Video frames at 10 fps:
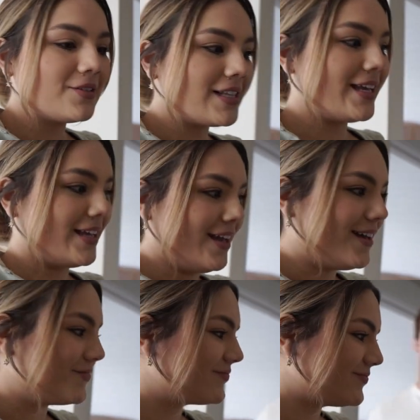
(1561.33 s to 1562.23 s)
I was like, yeah,
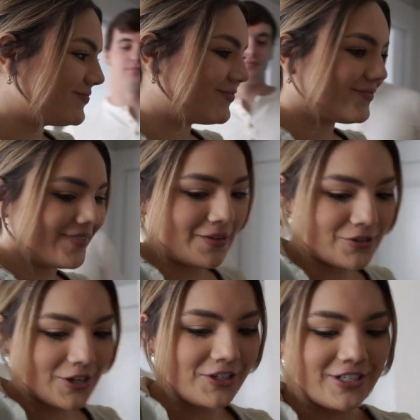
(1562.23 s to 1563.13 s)
I
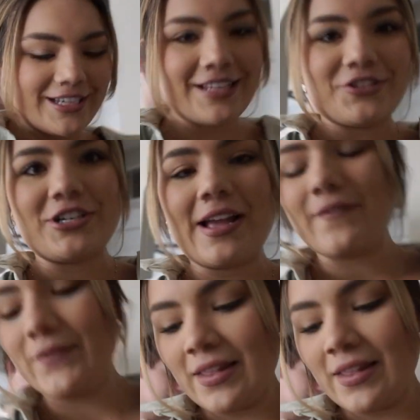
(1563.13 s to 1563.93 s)
was crushing it yesterday.